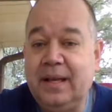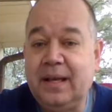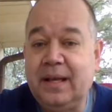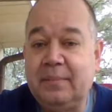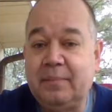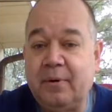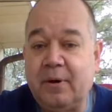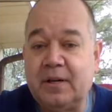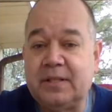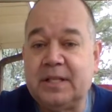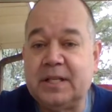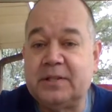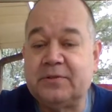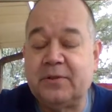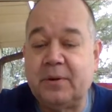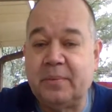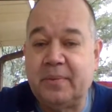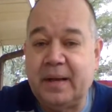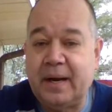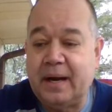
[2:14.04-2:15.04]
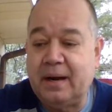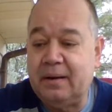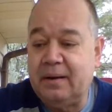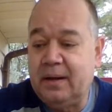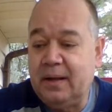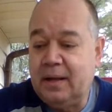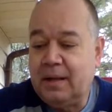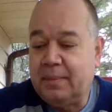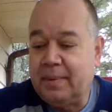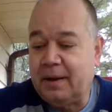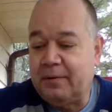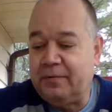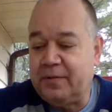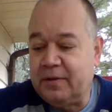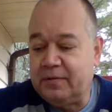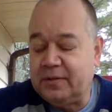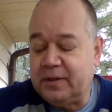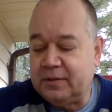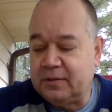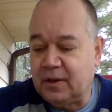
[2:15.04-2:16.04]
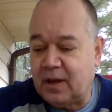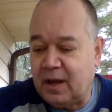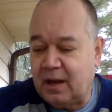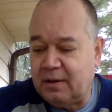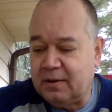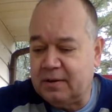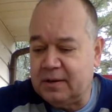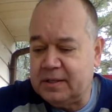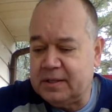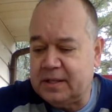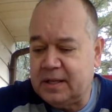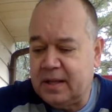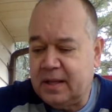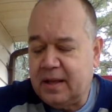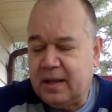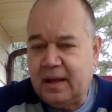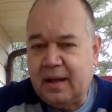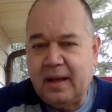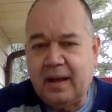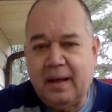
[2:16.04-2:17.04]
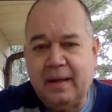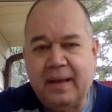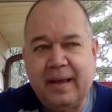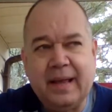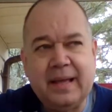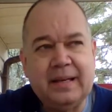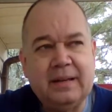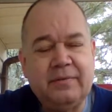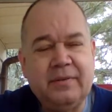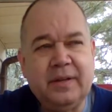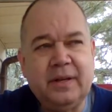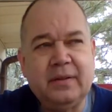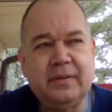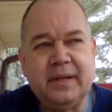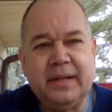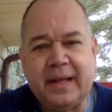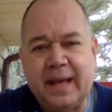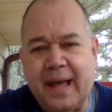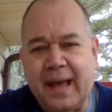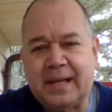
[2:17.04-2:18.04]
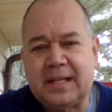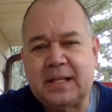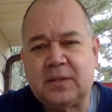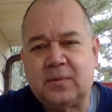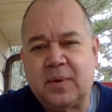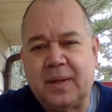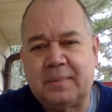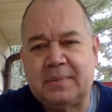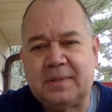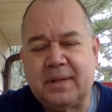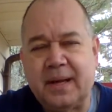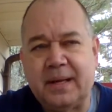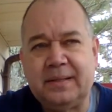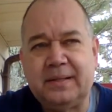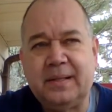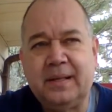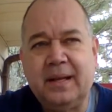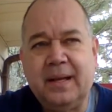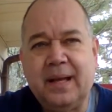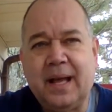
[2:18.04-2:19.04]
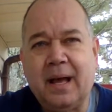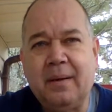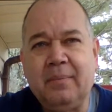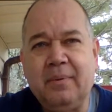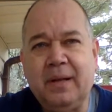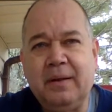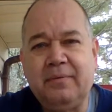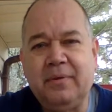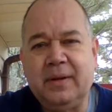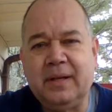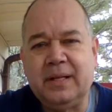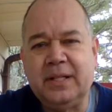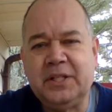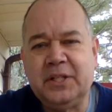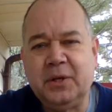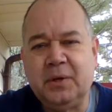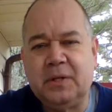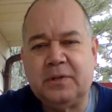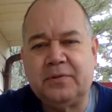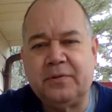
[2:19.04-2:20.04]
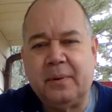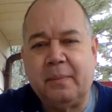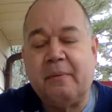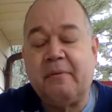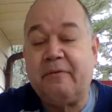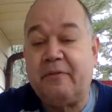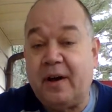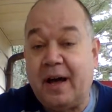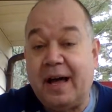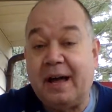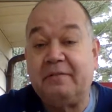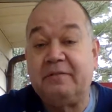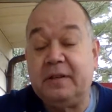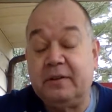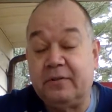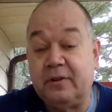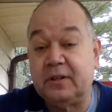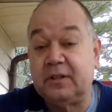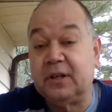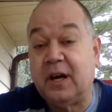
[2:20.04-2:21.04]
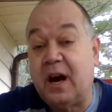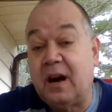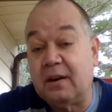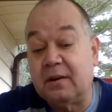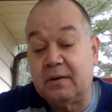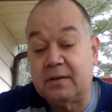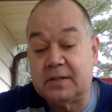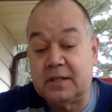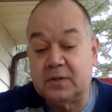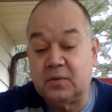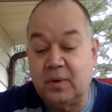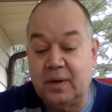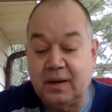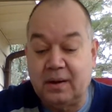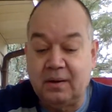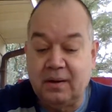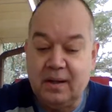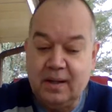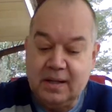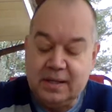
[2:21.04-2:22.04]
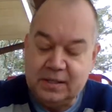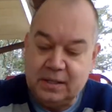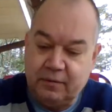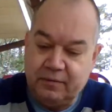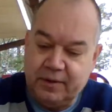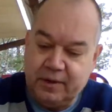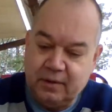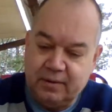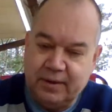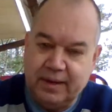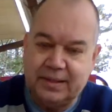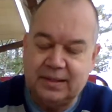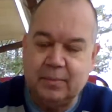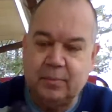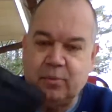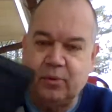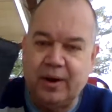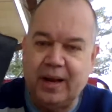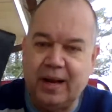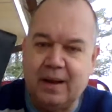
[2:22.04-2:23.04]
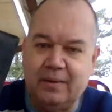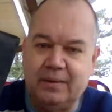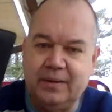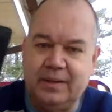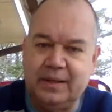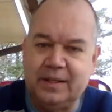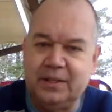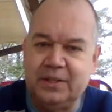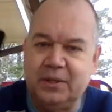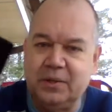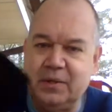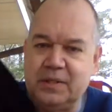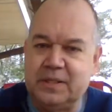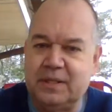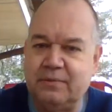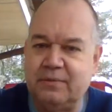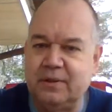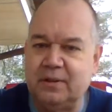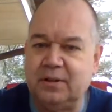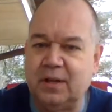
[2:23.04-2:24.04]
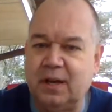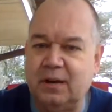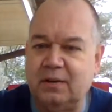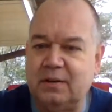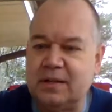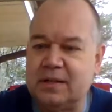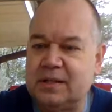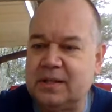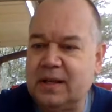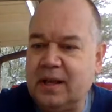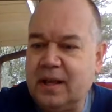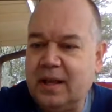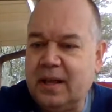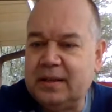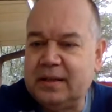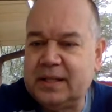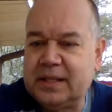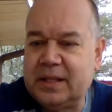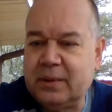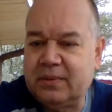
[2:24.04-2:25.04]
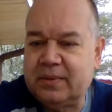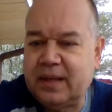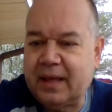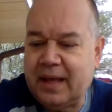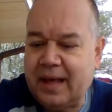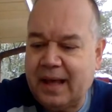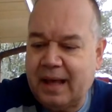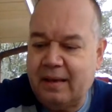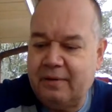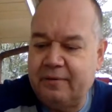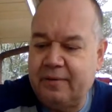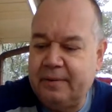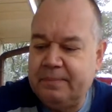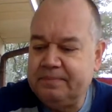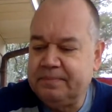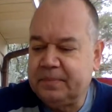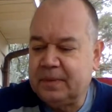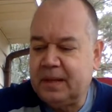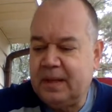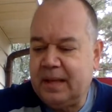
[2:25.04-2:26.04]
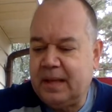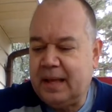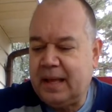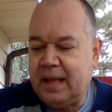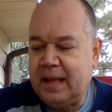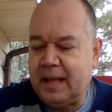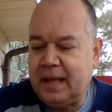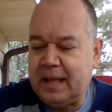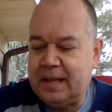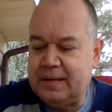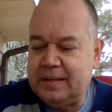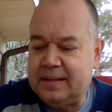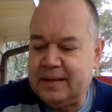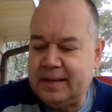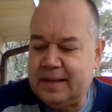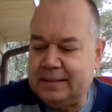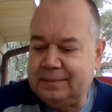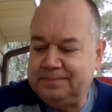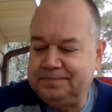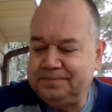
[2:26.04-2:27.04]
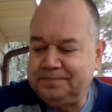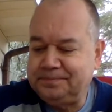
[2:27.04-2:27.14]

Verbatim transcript: and purchase from there about $50 uh, and if you get to the Axess website, I believe you can choose from five different colors as well. So if you don't like the brown, you can choose different colors to see what they have. And uh,